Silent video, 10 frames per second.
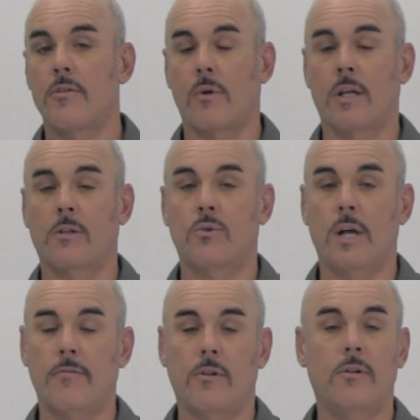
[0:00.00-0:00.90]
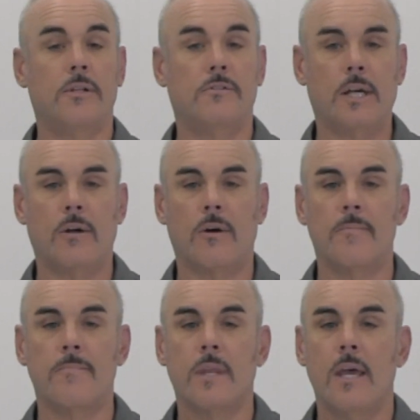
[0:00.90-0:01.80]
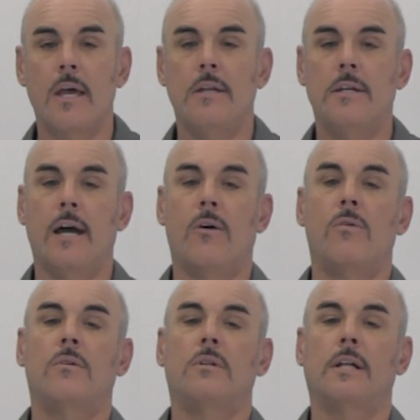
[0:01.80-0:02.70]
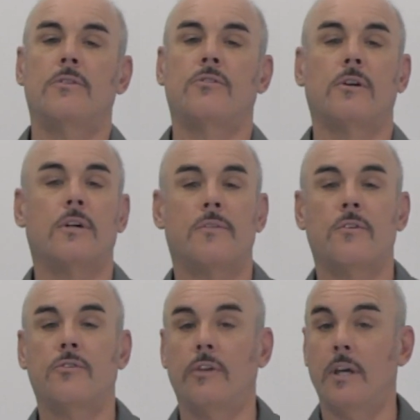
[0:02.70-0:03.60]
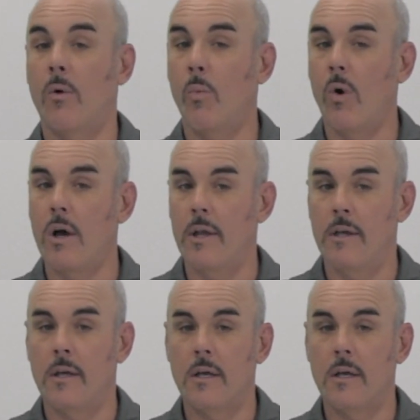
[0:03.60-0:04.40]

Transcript: throttle travel, etc. Now, let's look at the CL1.